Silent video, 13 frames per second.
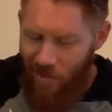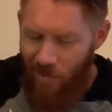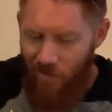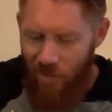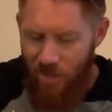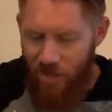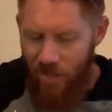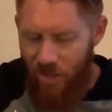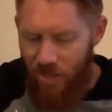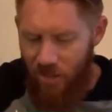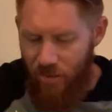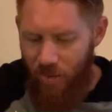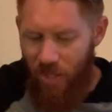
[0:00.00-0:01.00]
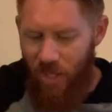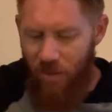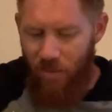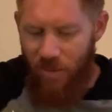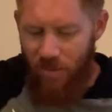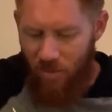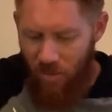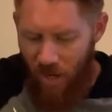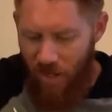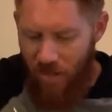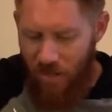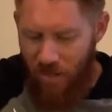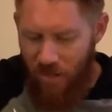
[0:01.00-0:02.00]
Verse 32 It was
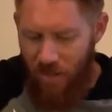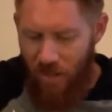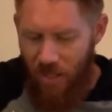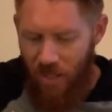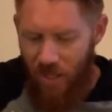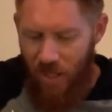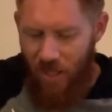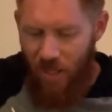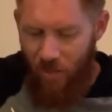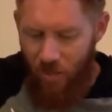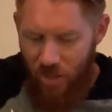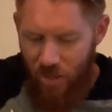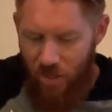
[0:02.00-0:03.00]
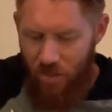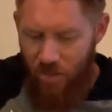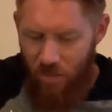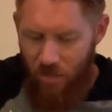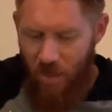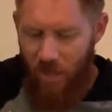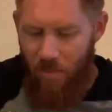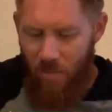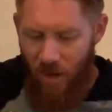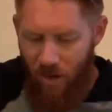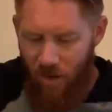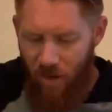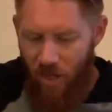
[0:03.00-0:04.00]
right. We should make
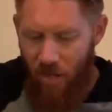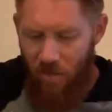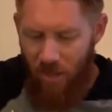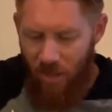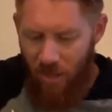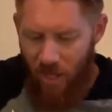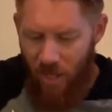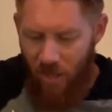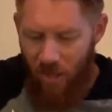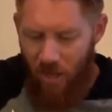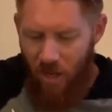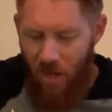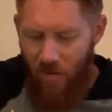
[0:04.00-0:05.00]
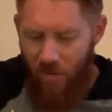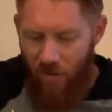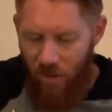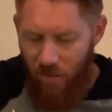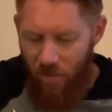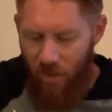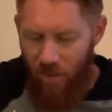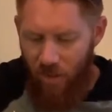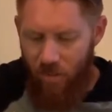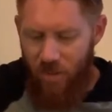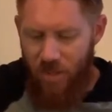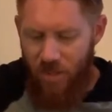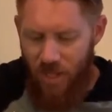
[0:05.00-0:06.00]
merry and be glad, for your brother
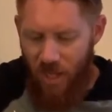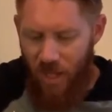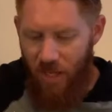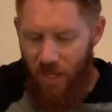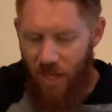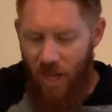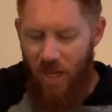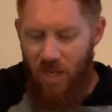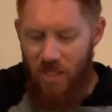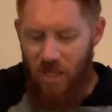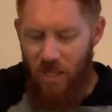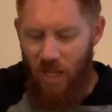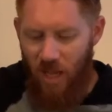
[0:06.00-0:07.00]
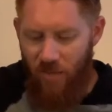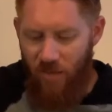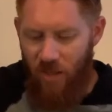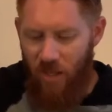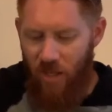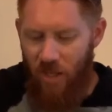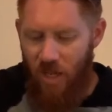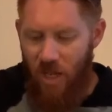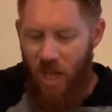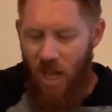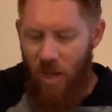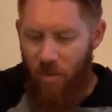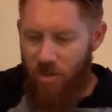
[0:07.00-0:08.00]
was dead and is alive again,
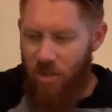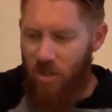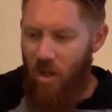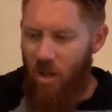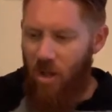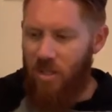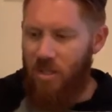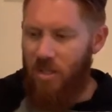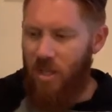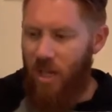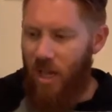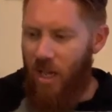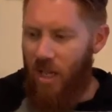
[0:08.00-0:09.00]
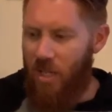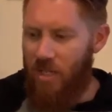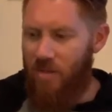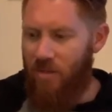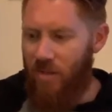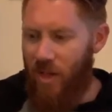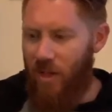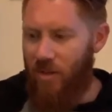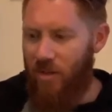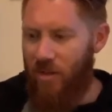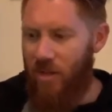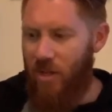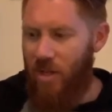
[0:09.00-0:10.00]
and was lost and is found.
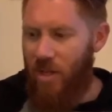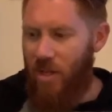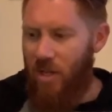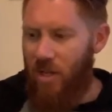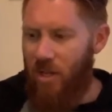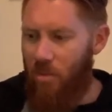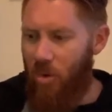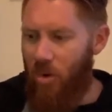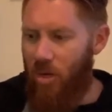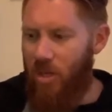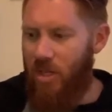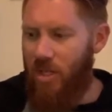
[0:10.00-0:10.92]
Good morning,